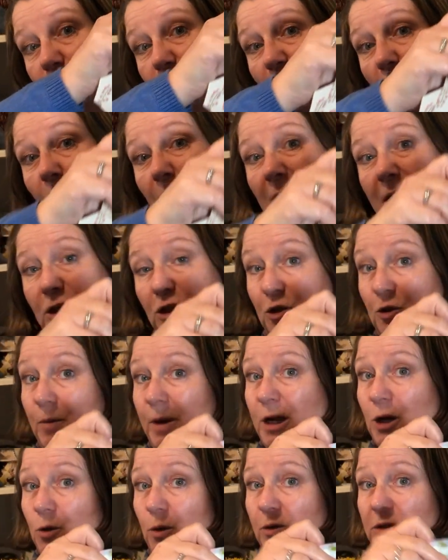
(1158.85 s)
So I might do the
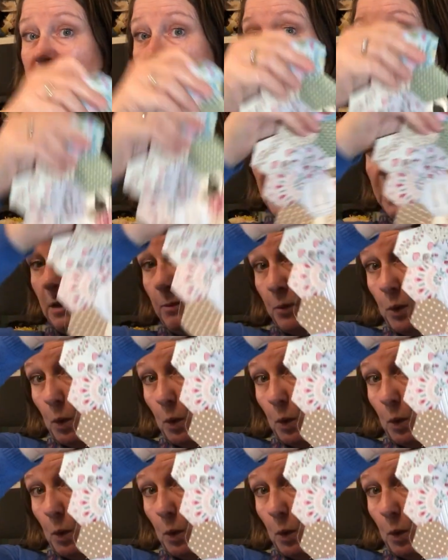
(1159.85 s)
main quilt in this, and then a